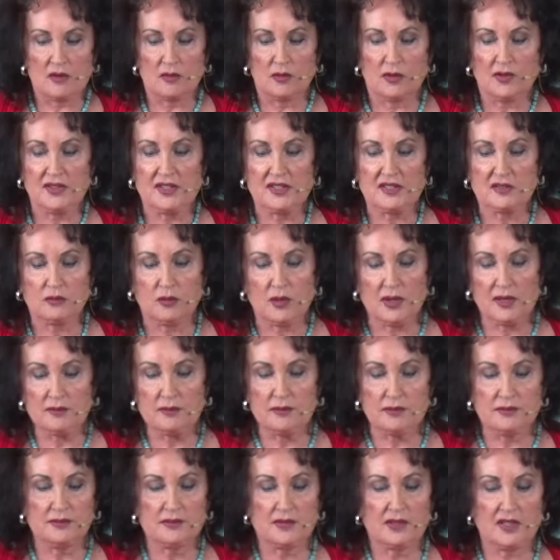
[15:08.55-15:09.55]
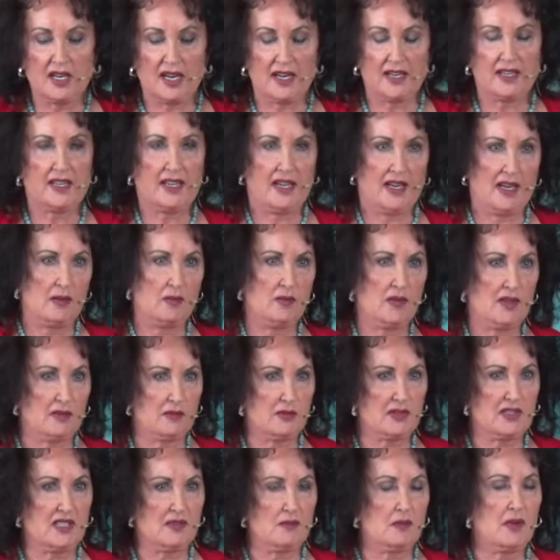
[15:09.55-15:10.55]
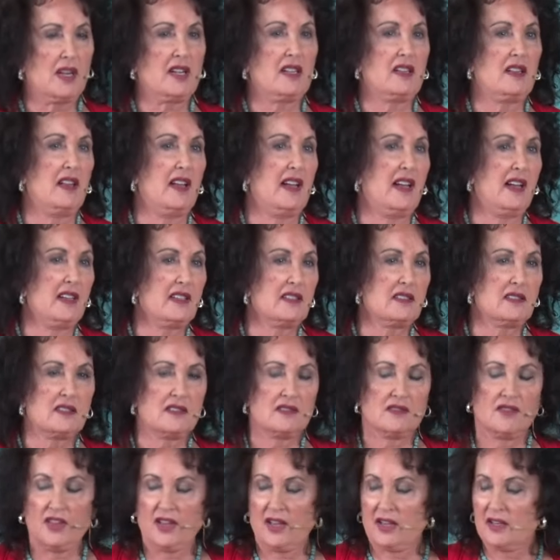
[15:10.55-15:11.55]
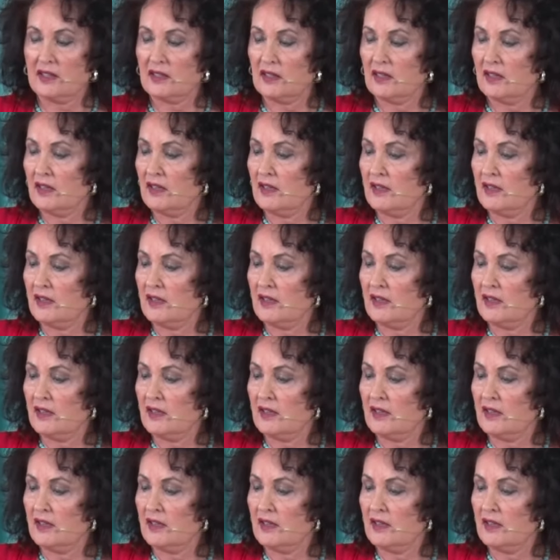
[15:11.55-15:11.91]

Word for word: Well, this one guy came that was in my class that